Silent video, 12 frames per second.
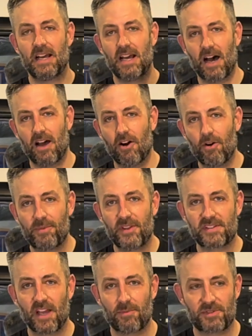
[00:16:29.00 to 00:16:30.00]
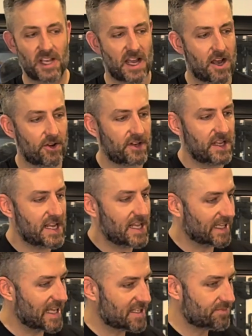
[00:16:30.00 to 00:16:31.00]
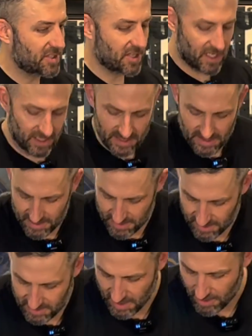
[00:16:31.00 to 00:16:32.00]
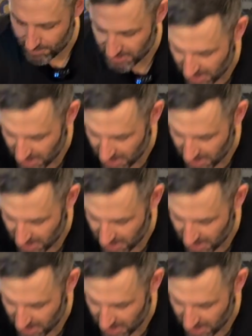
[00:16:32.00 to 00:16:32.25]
I hope this helps you out. Last but not least, to help you